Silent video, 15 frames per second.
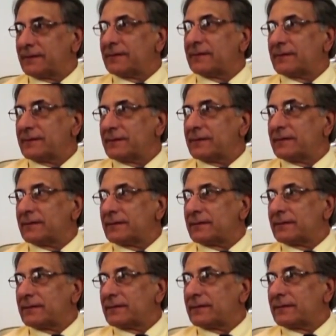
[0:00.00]

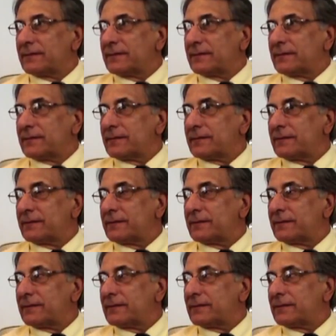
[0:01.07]

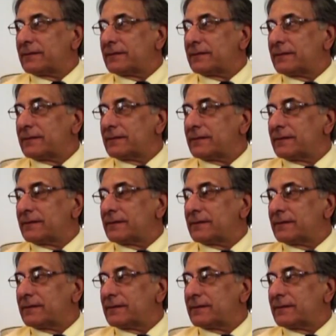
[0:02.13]
[no speech]